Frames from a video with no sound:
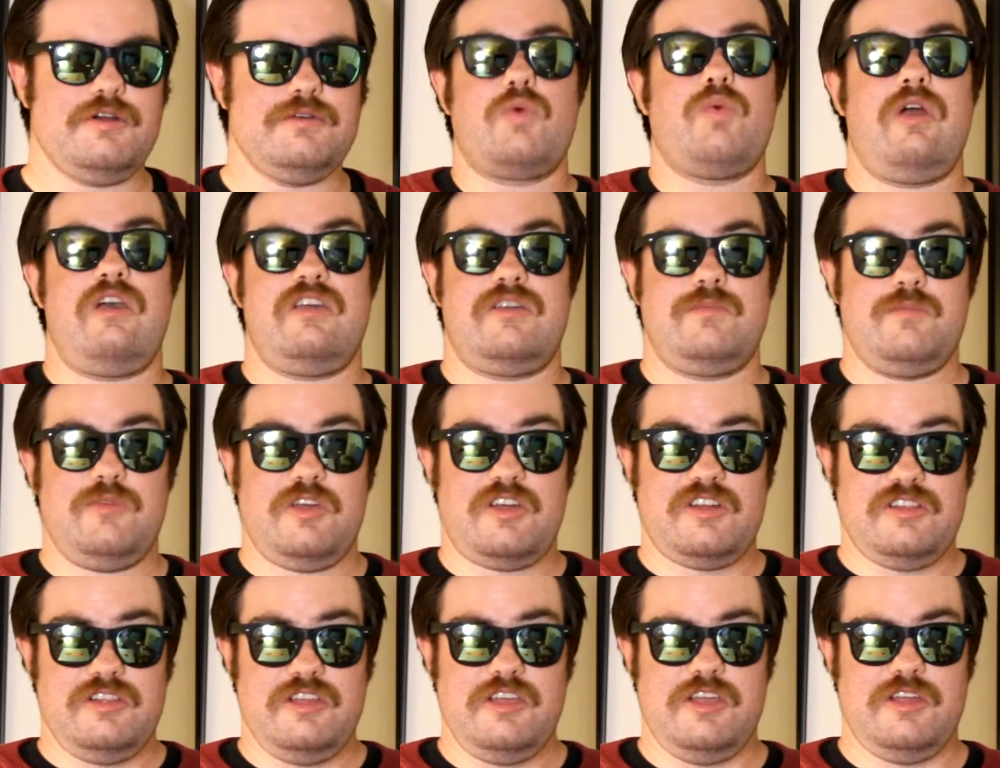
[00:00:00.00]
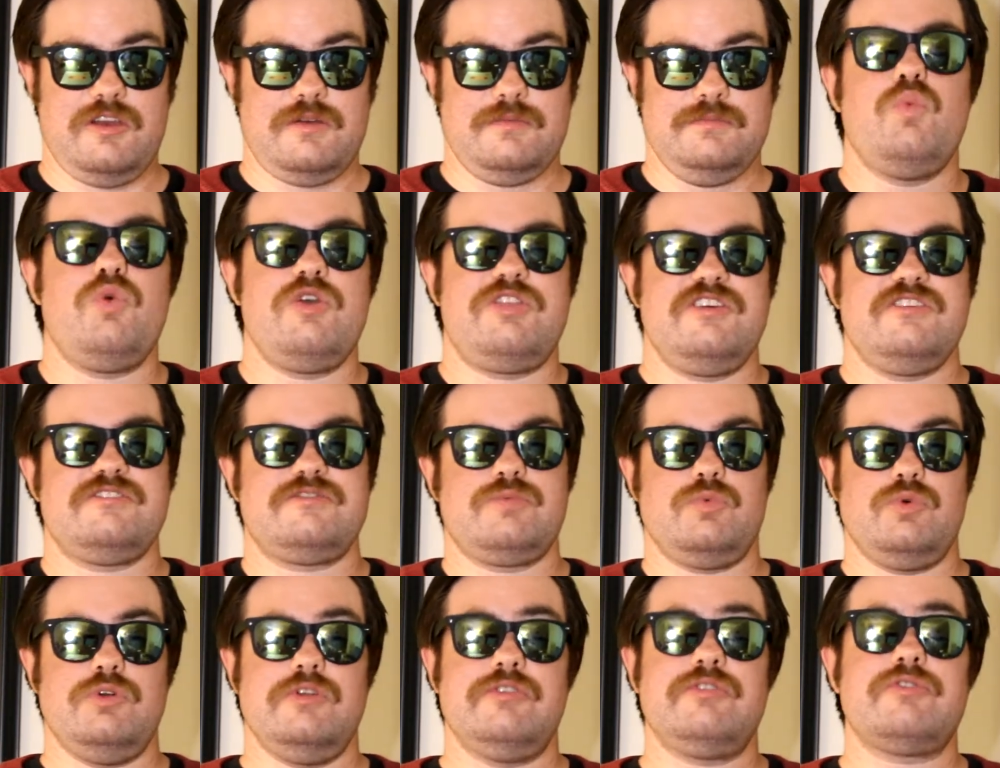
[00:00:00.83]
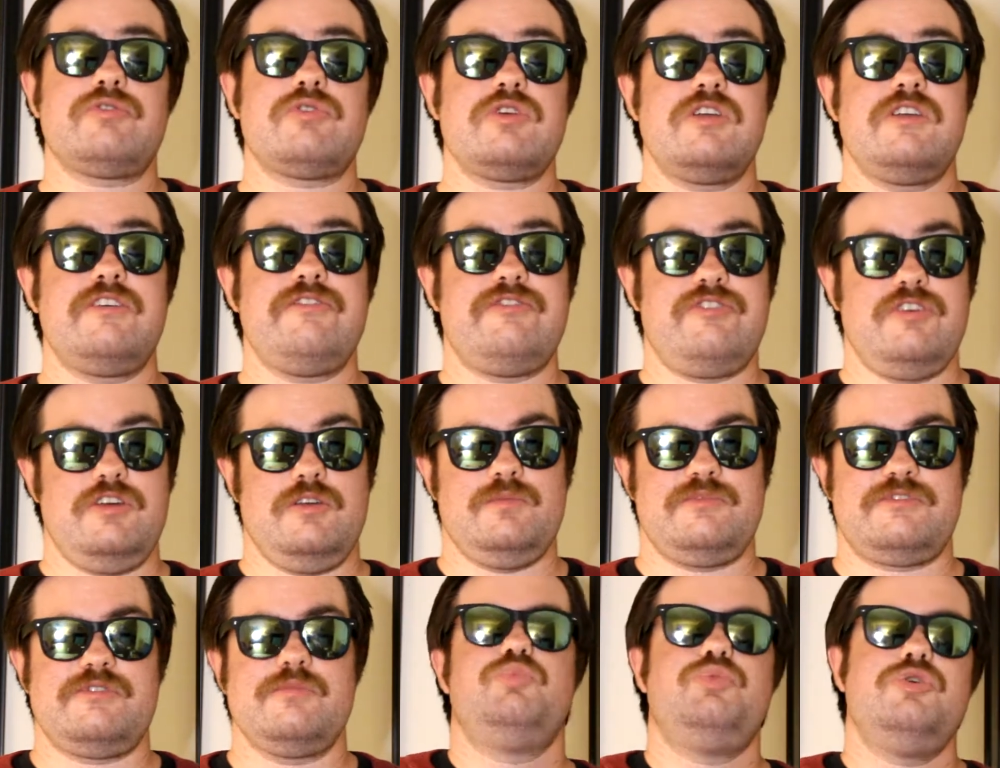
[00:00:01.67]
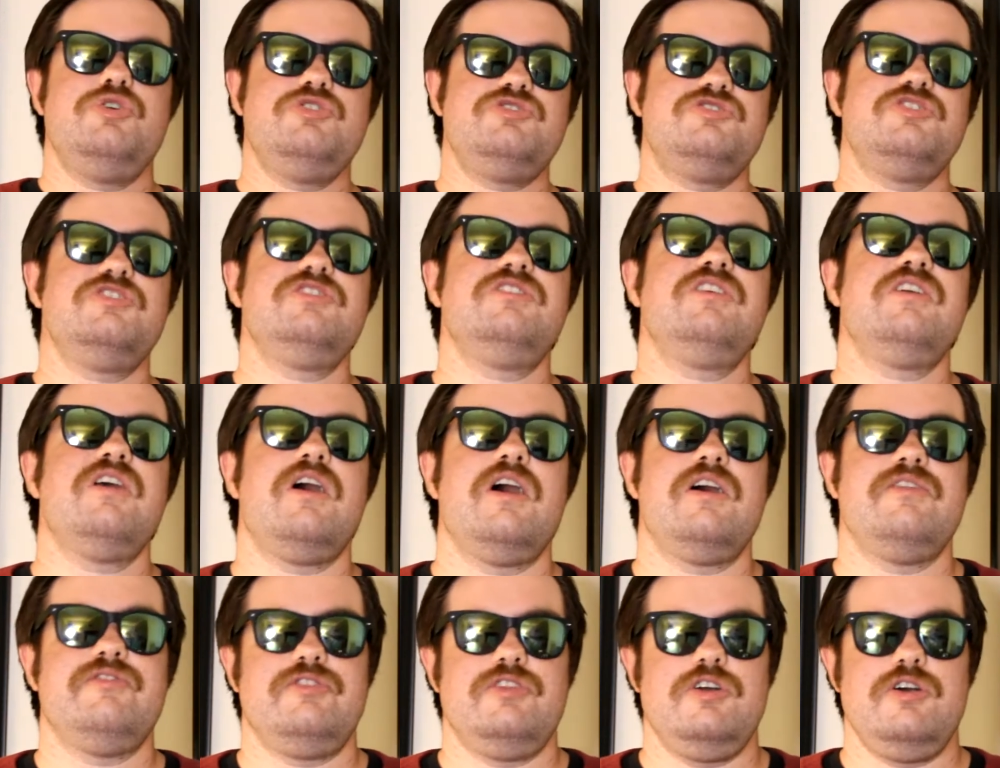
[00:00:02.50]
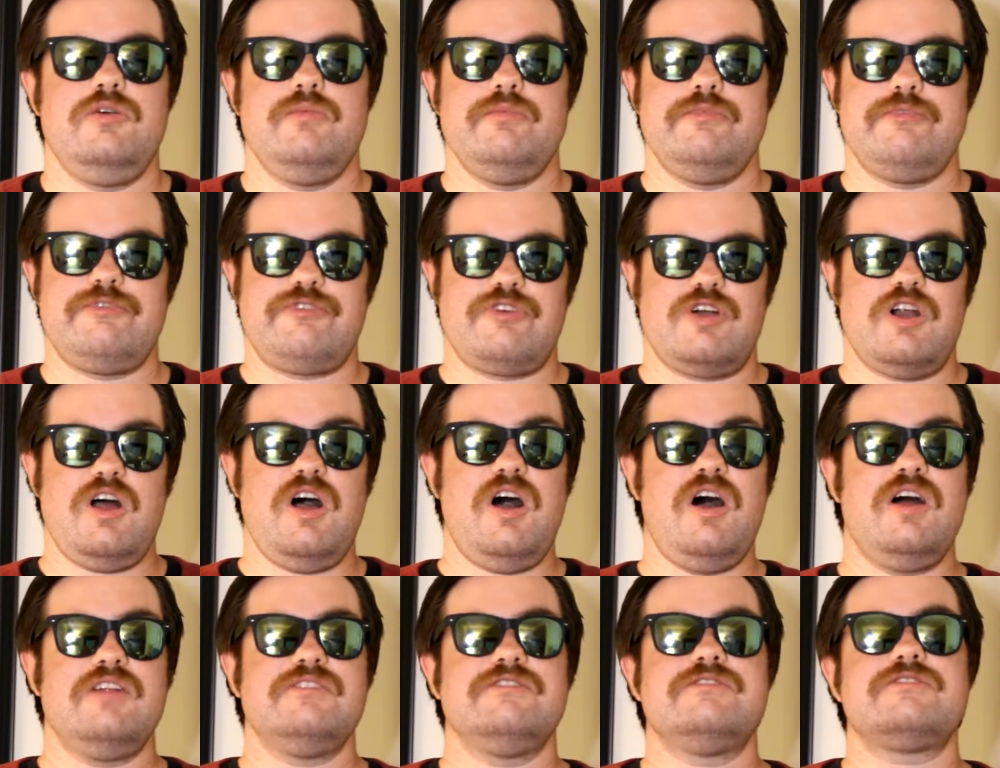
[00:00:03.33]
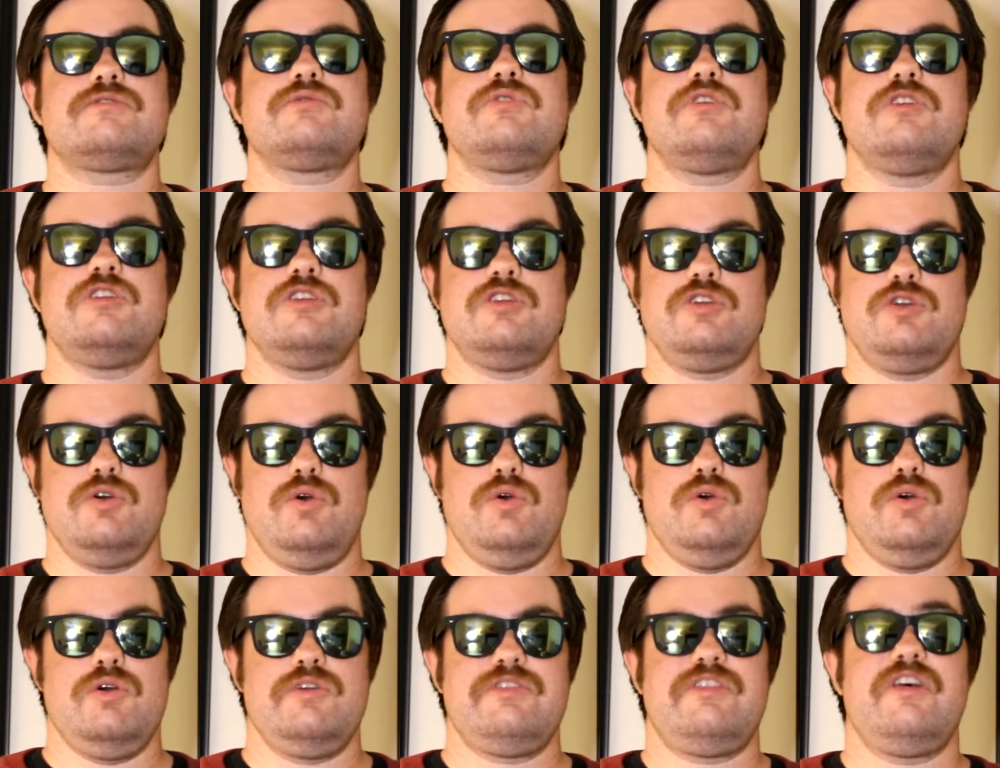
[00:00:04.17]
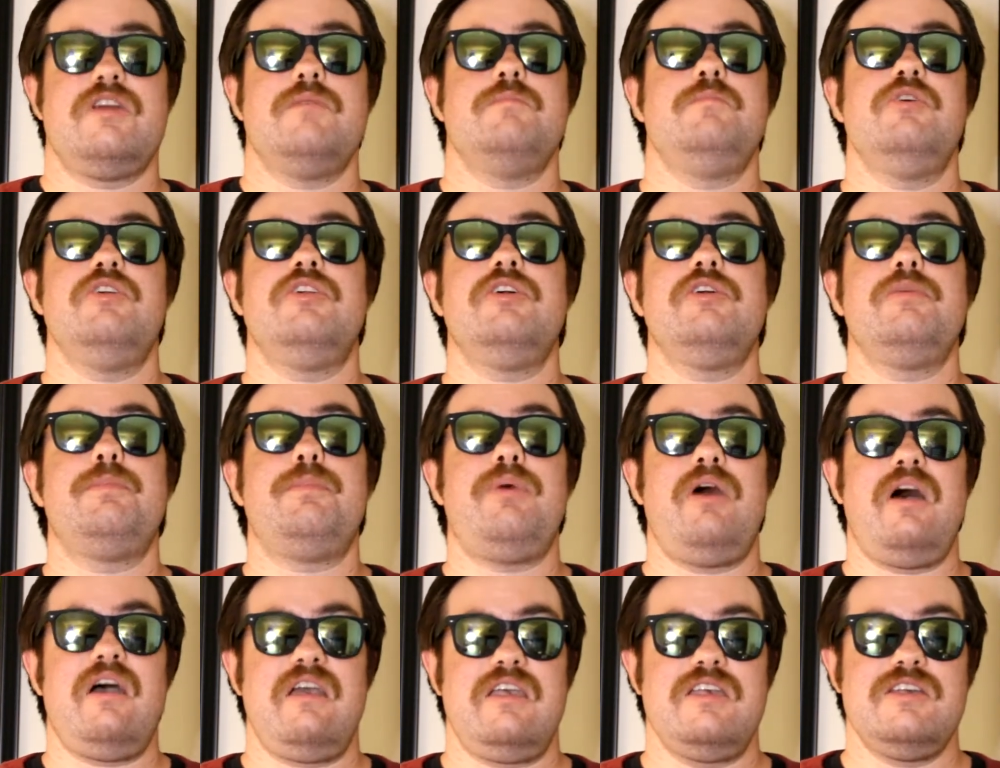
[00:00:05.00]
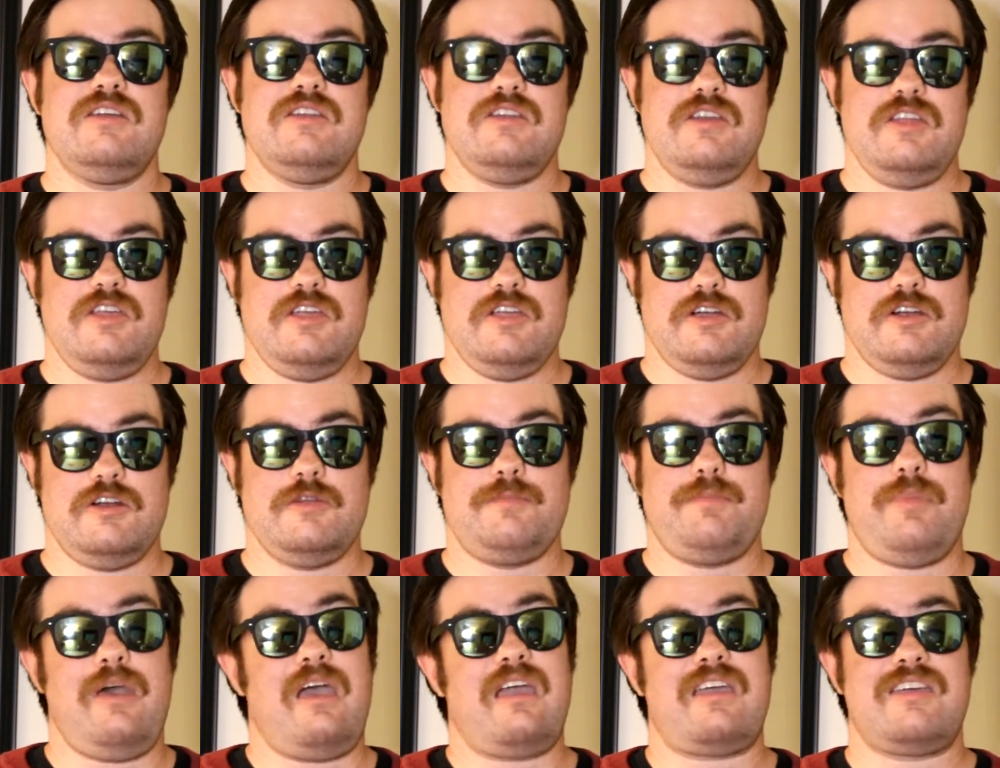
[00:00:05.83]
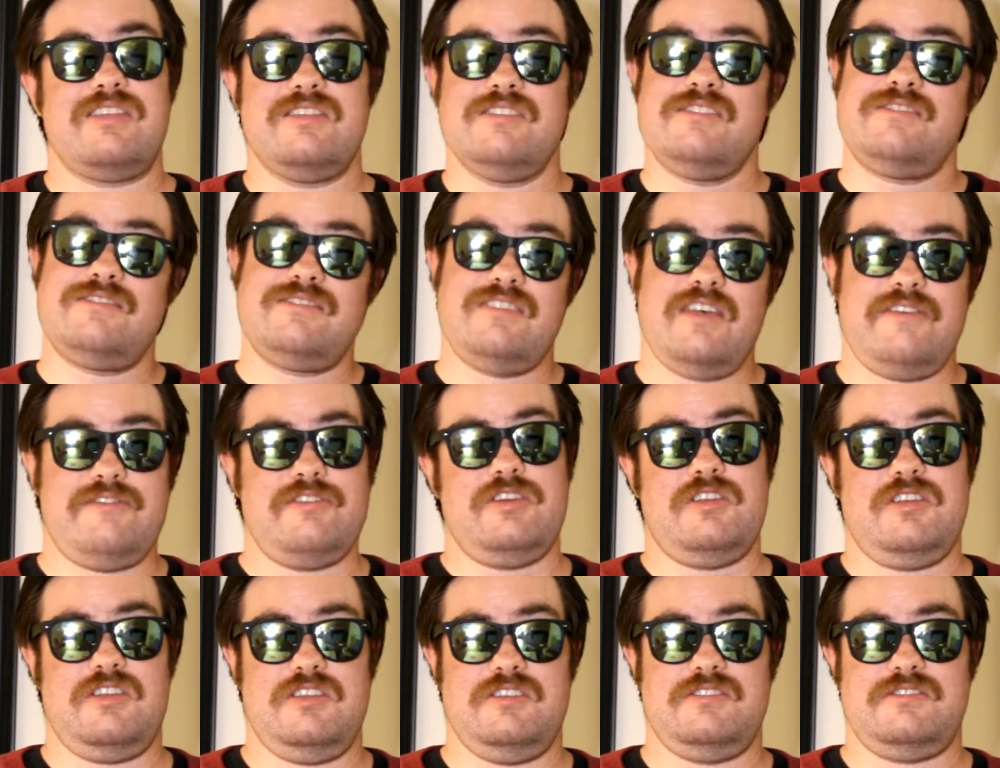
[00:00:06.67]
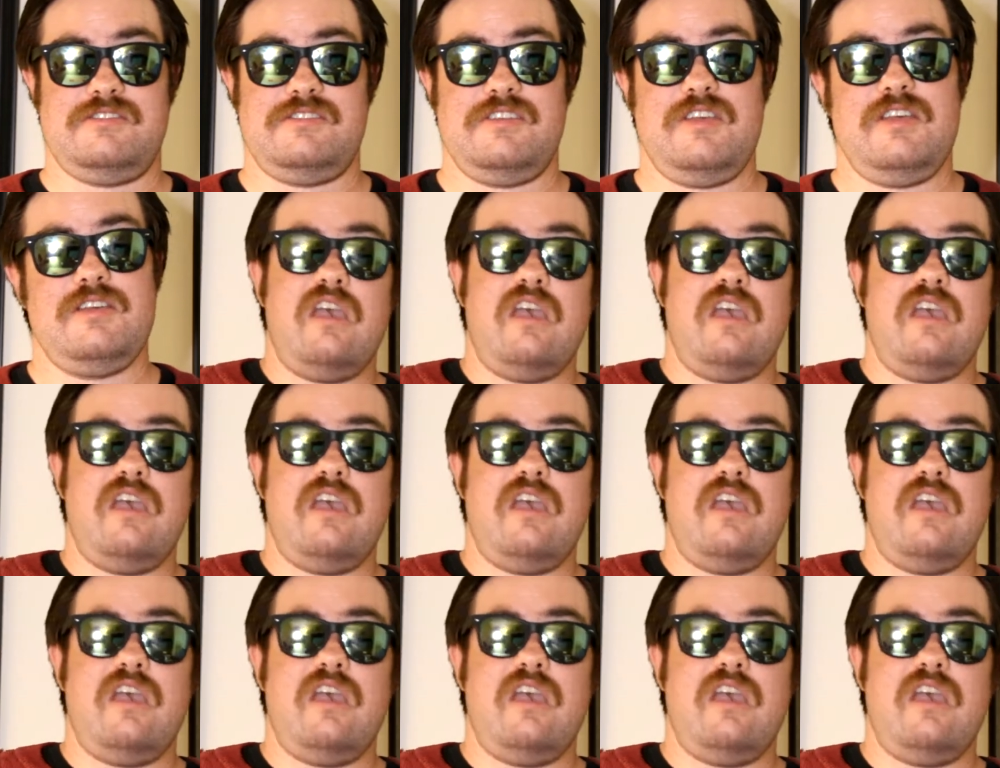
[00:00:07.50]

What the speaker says: Greg McLean, with his Wolf Creek films, pushing the envelope for on-screen gore that Miller pioneered back in the 70s.